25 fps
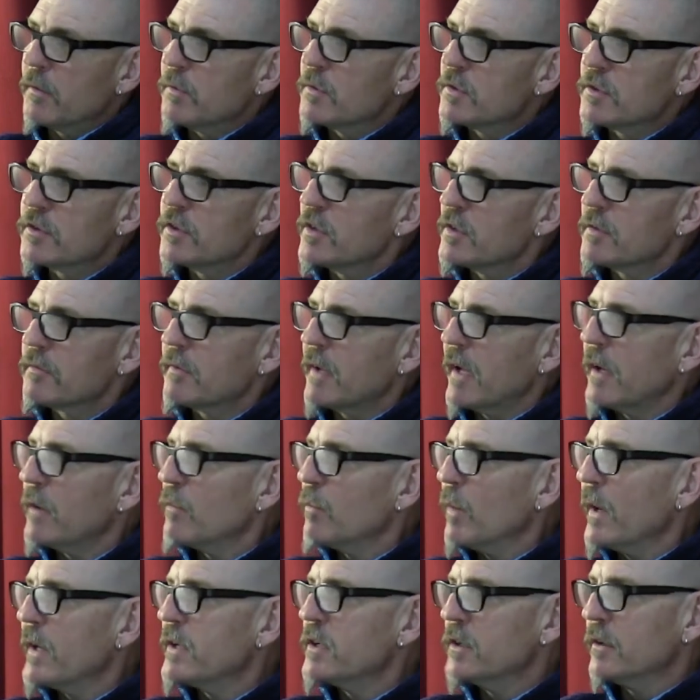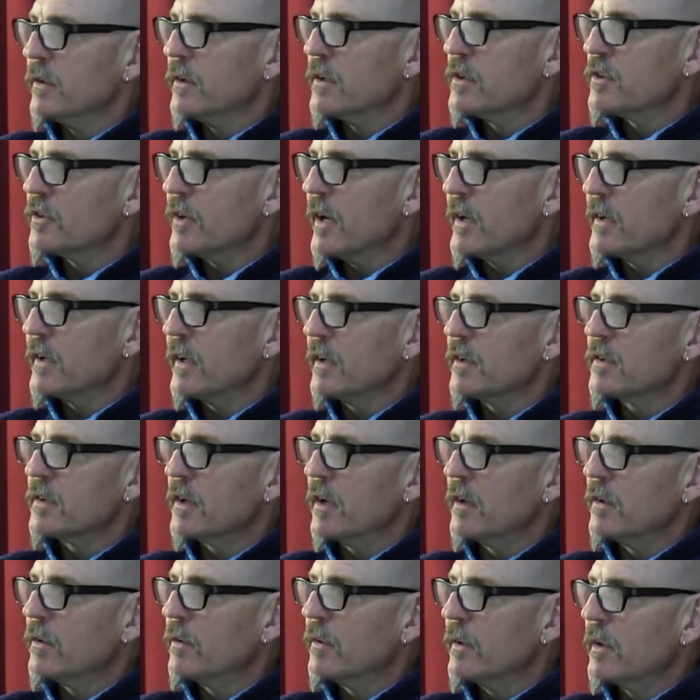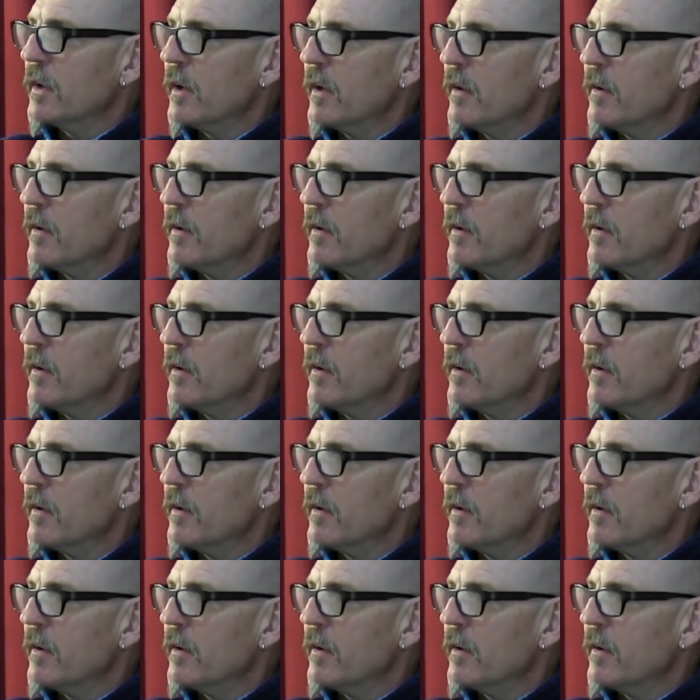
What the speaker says: just getting way too distracting. So